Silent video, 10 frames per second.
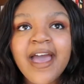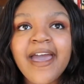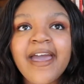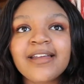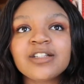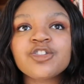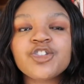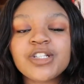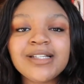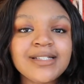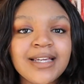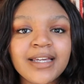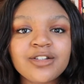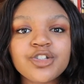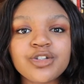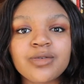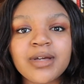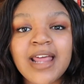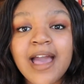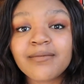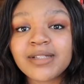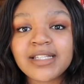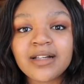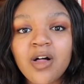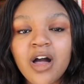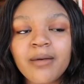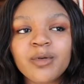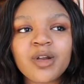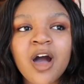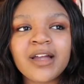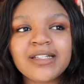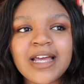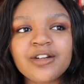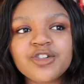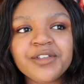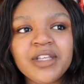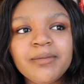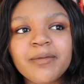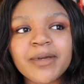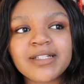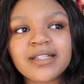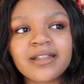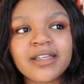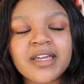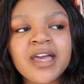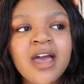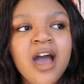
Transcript: and she is taken to an MC club, not intentionally, but basically